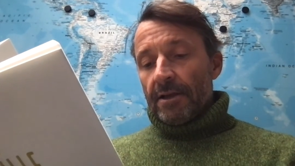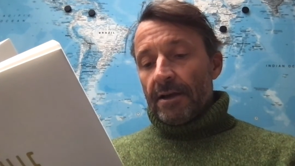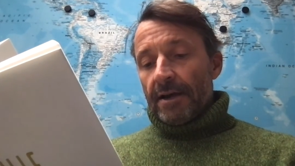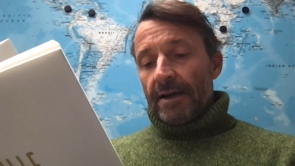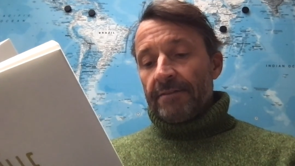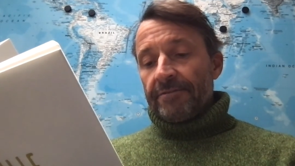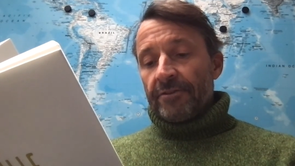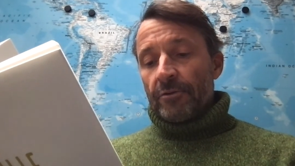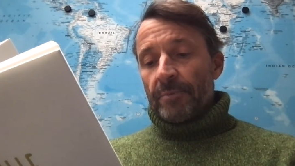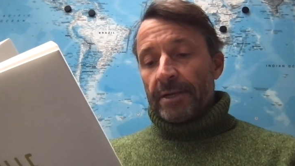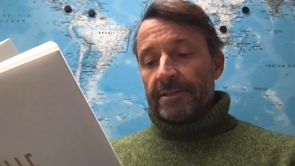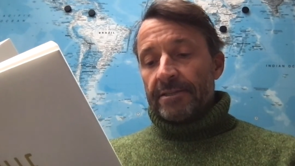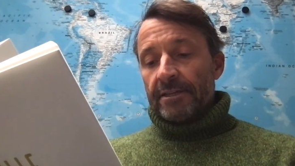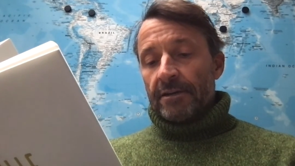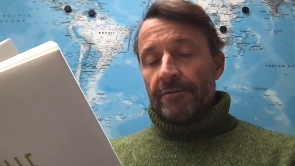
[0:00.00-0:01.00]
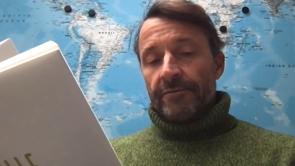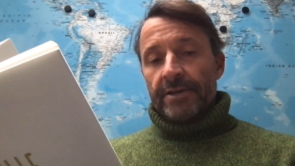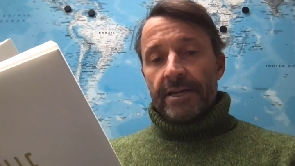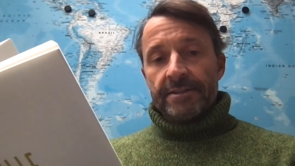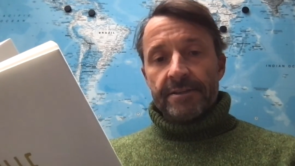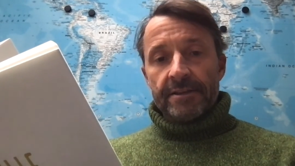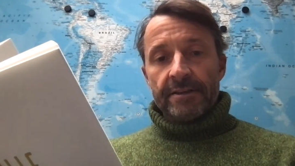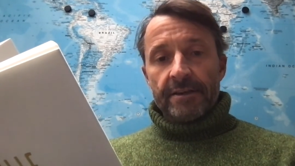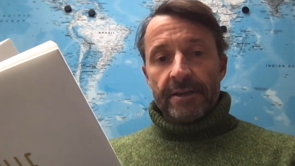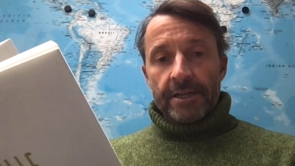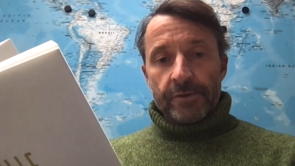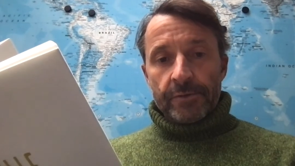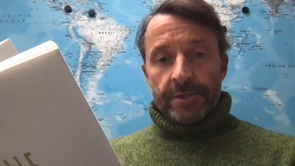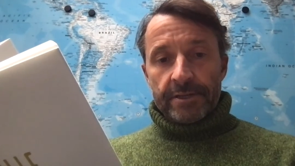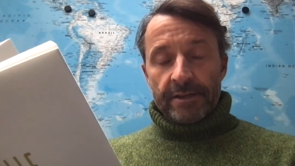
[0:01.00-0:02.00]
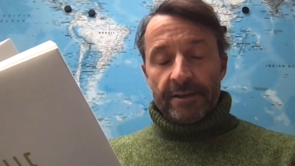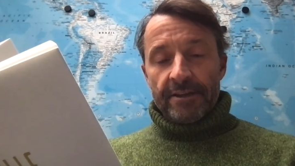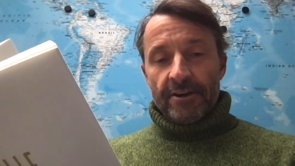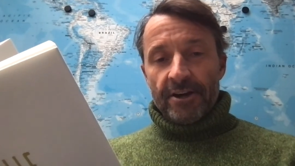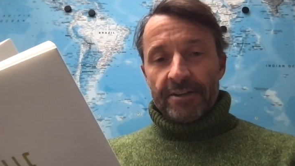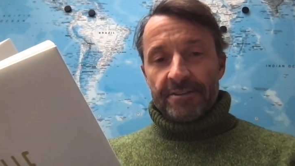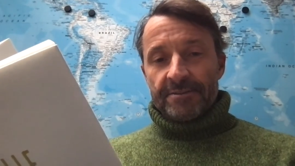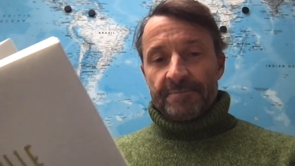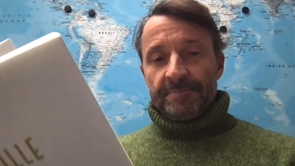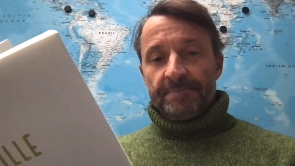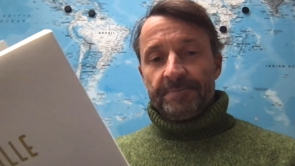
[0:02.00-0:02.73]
I feel myself getting increasingly hot.